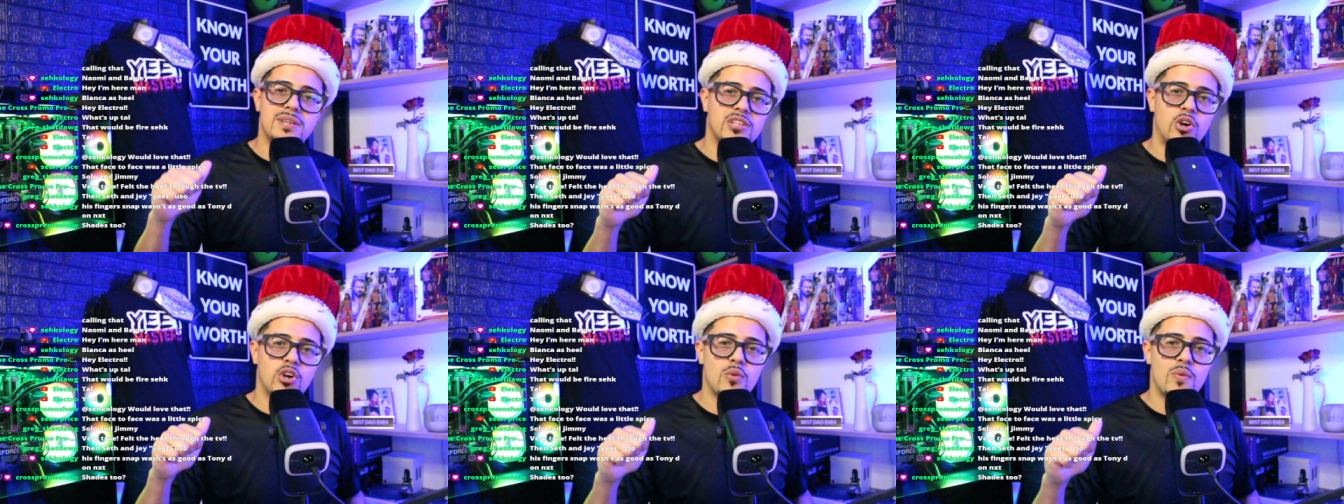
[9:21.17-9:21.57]
Know
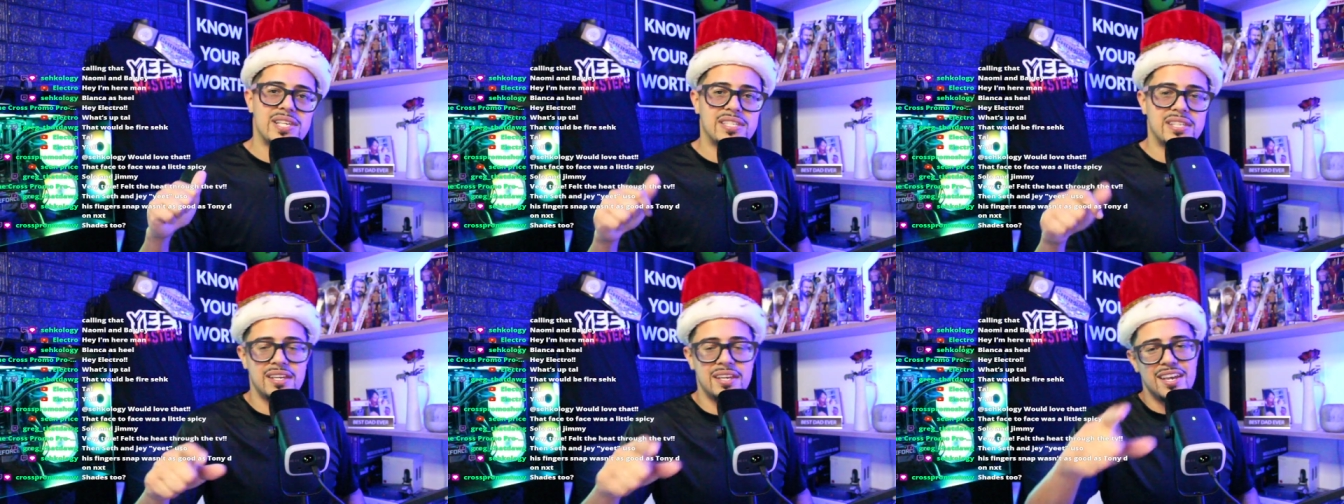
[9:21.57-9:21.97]
Your
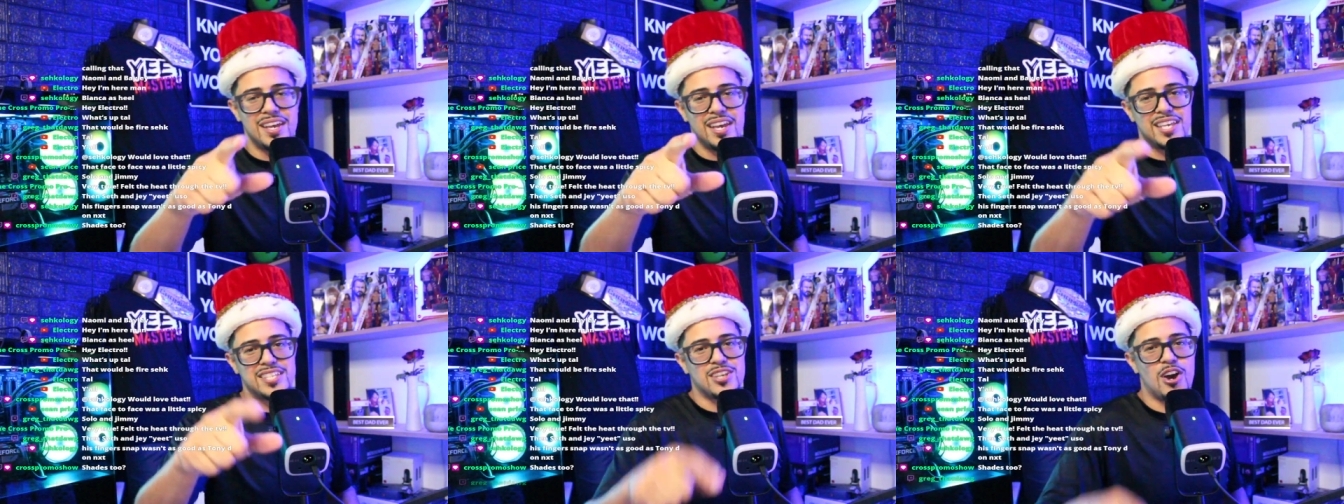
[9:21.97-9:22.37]
Wrestling, is
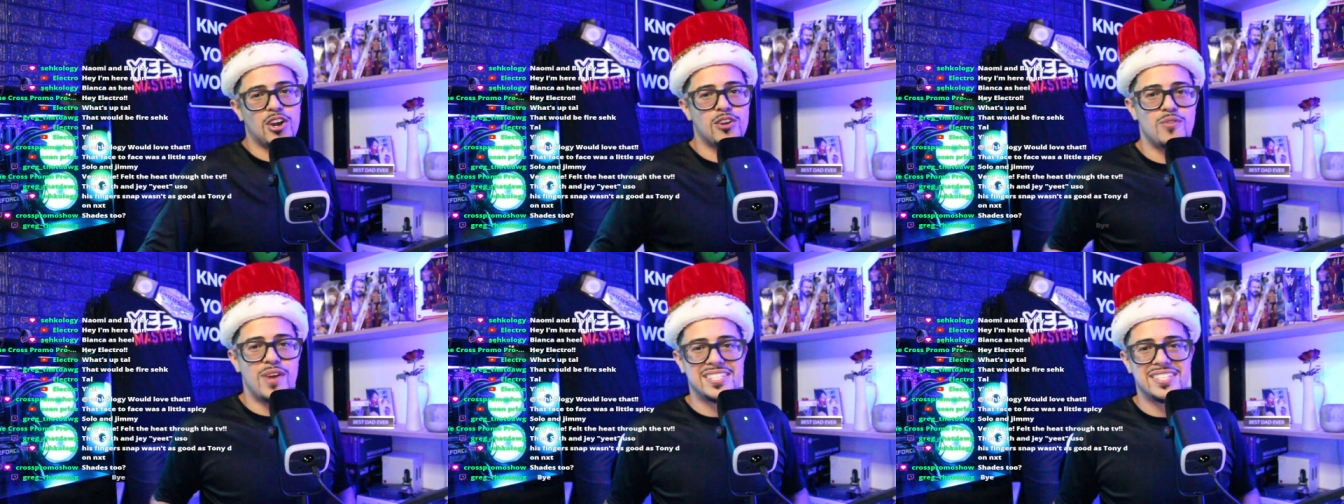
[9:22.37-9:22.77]
talking
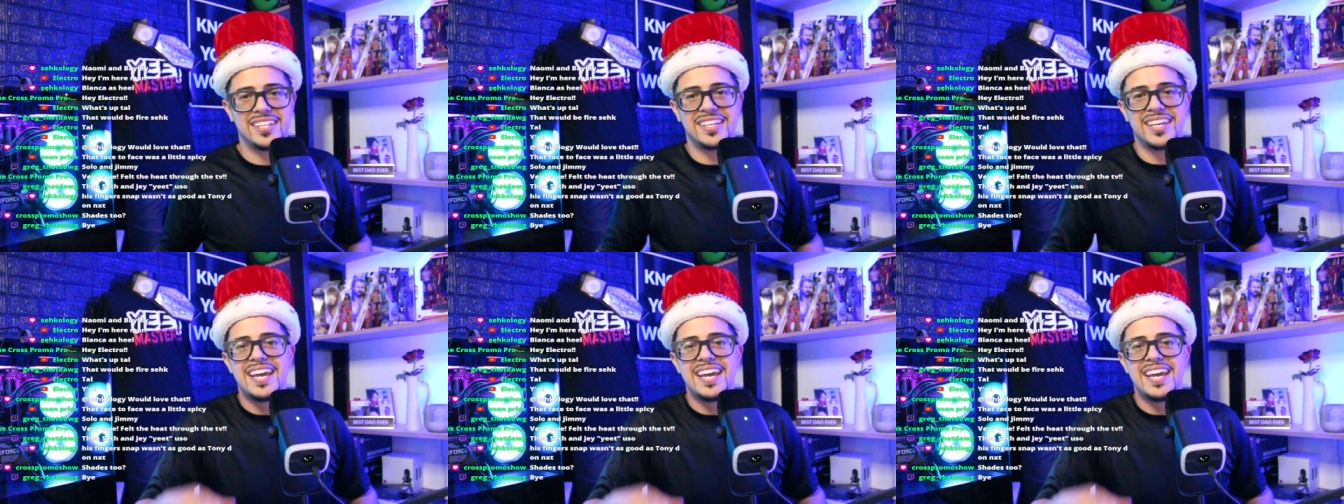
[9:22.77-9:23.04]
wrestling.